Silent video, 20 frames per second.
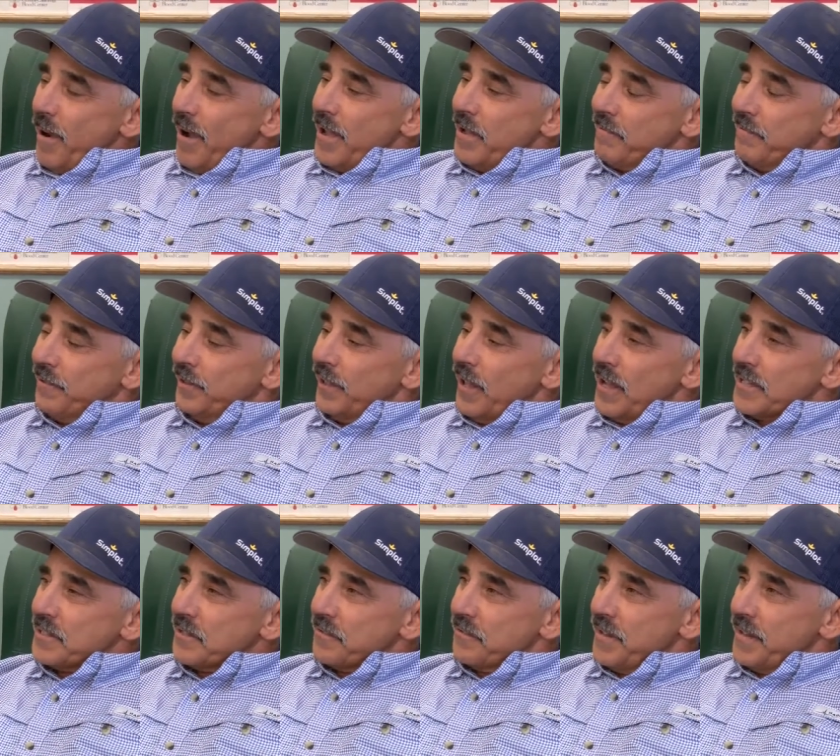by a
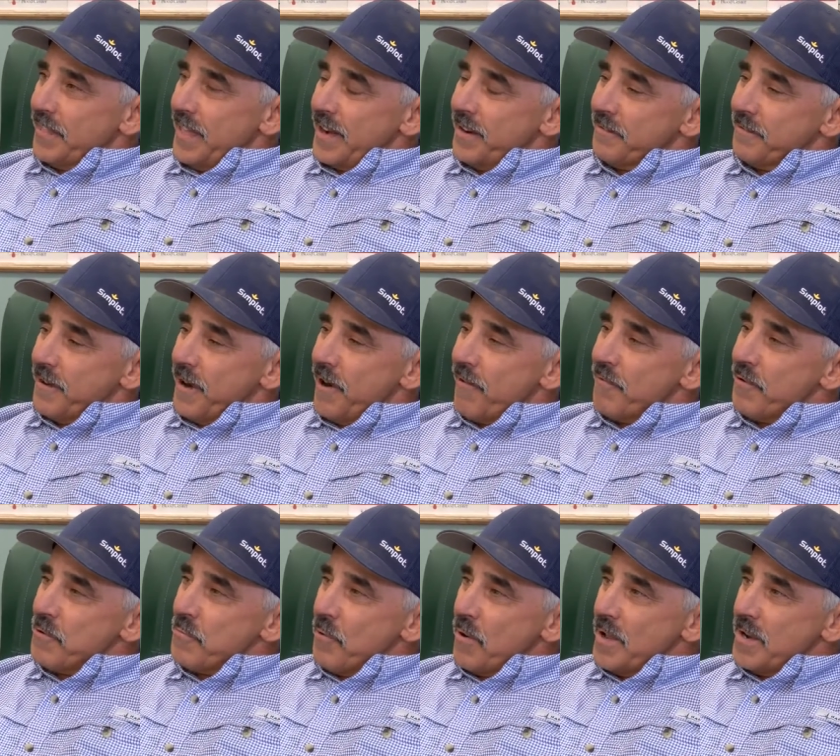philosophy that if
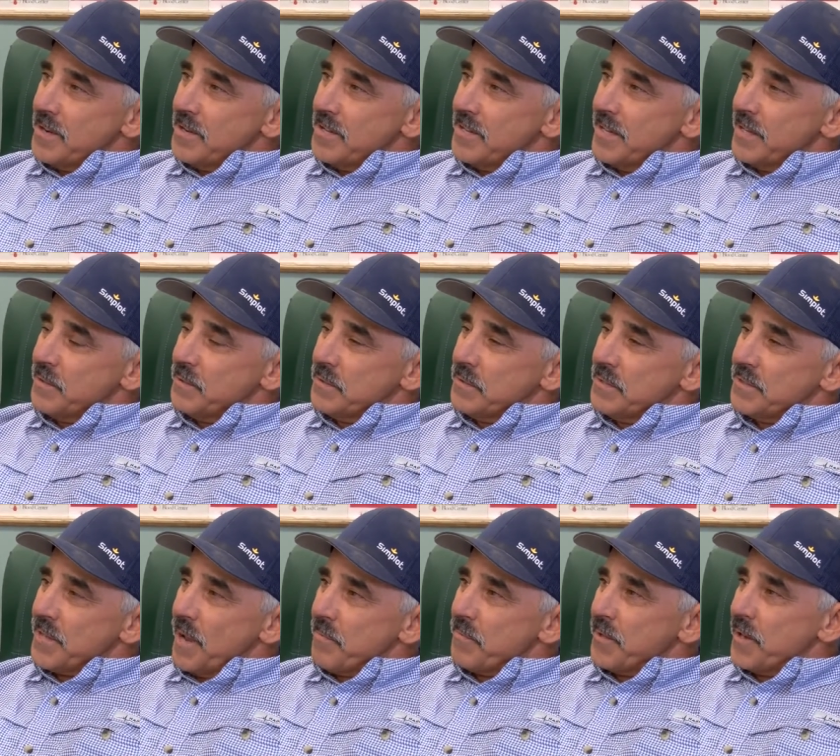everyone did
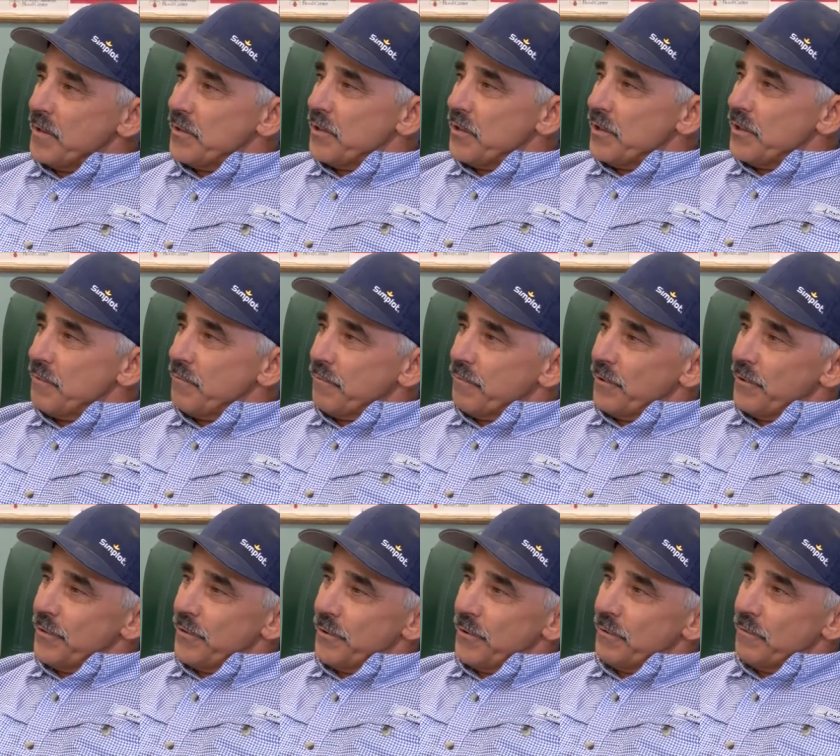something good
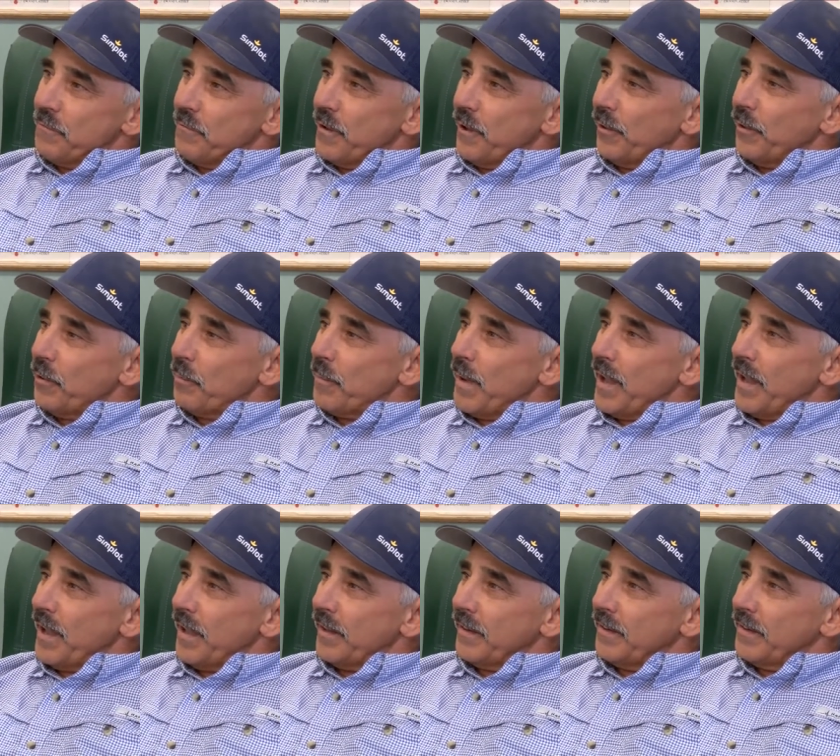for their fellow
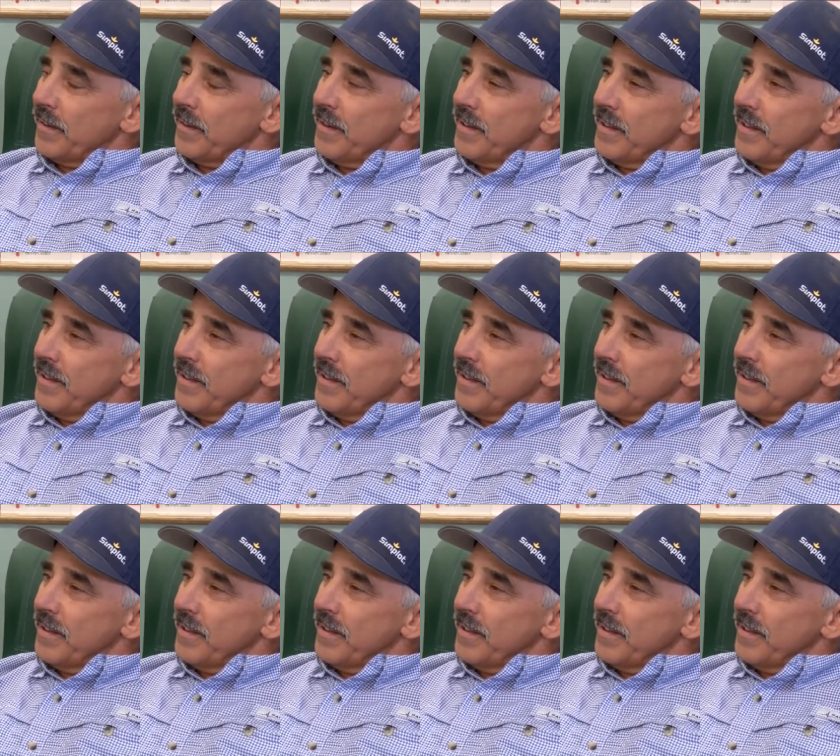man,